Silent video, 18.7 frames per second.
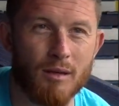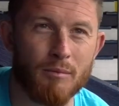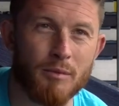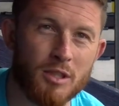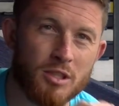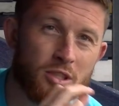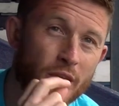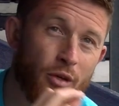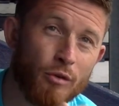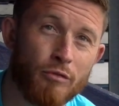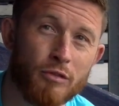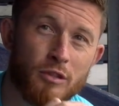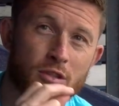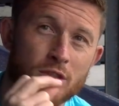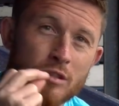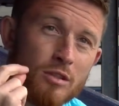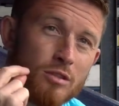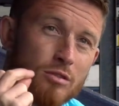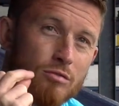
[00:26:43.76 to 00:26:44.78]

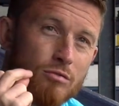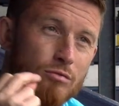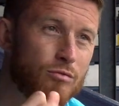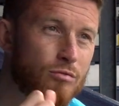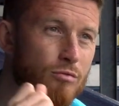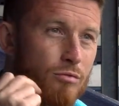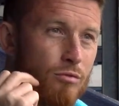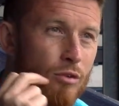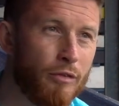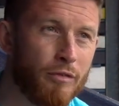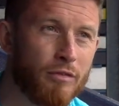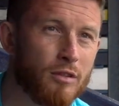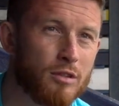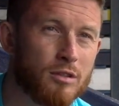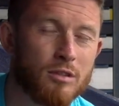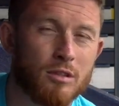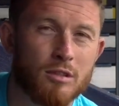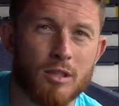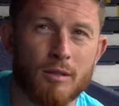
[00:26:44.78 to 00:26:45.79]
selfishness,
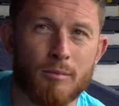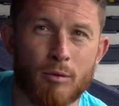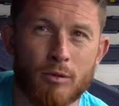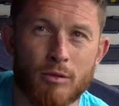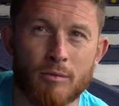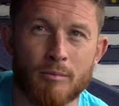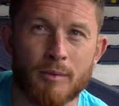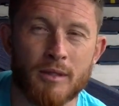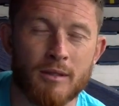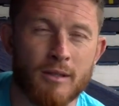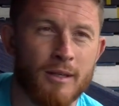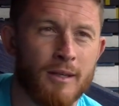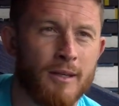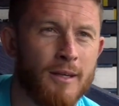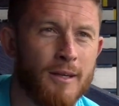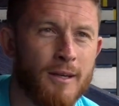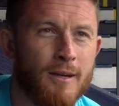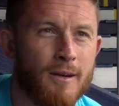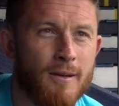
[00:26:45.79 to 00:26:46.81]
ruthlessness about them, and
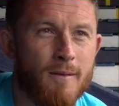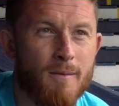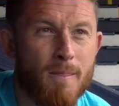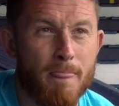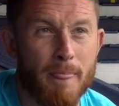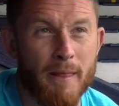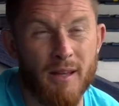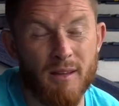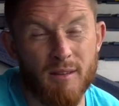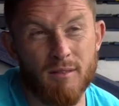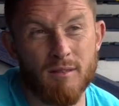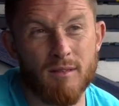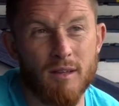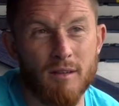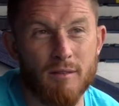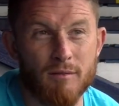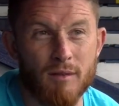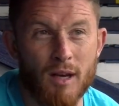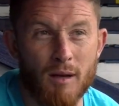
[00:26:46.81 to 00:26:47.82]

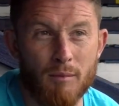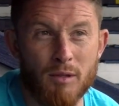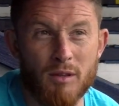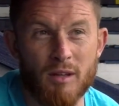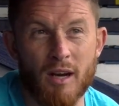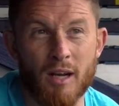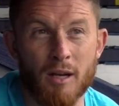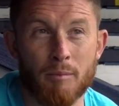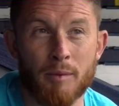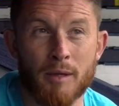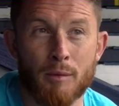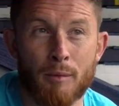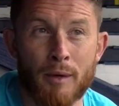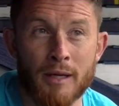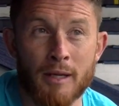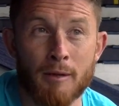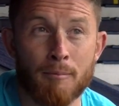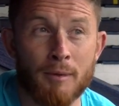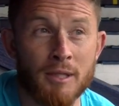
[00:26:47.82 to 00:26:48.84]
I would rather be the
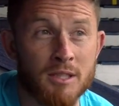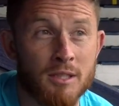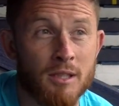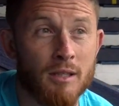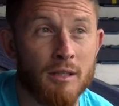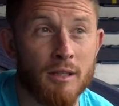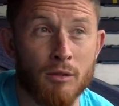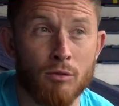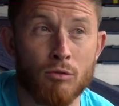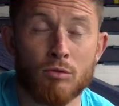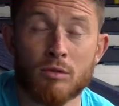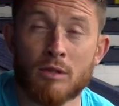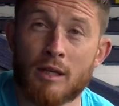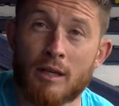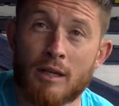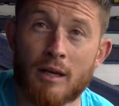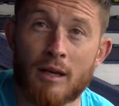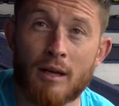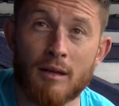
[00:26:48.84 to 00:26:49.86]
one that missed it than no
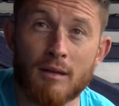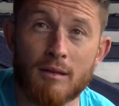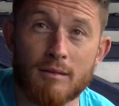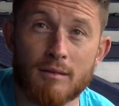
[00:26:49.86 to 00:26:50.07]
take the hit.